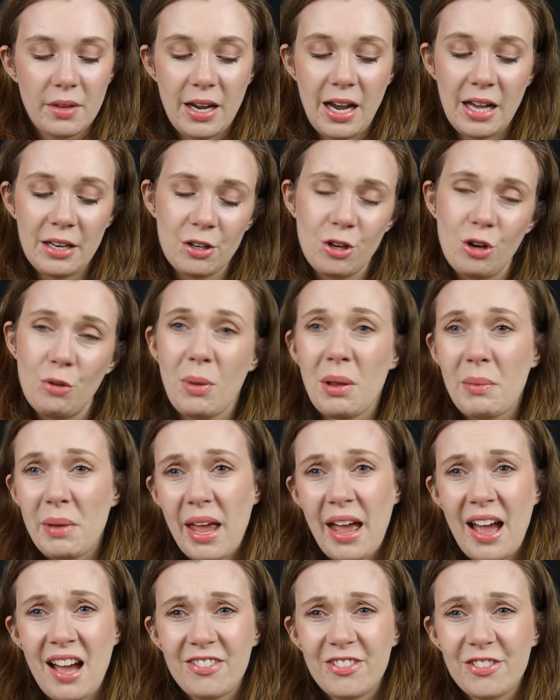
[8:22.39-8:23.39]
I don't know, maybe
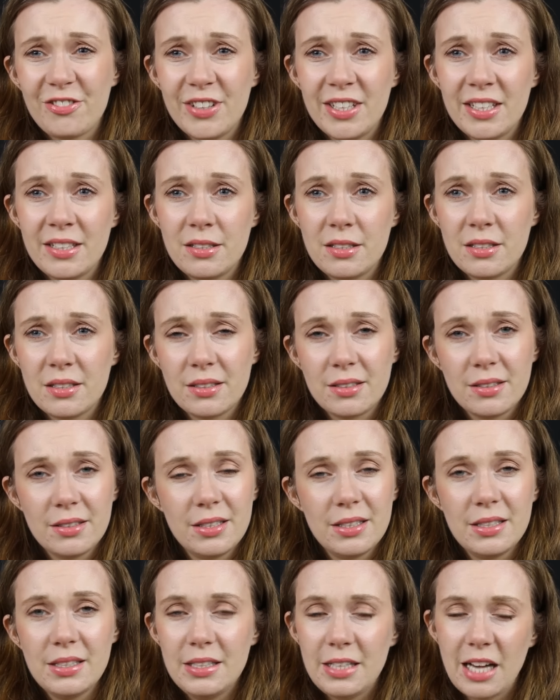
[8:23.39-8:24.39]
half of it
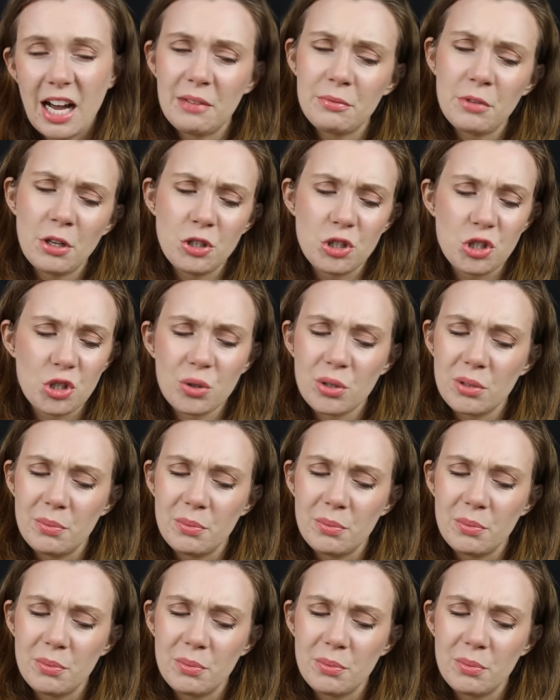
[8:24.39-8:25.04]
I'm not sure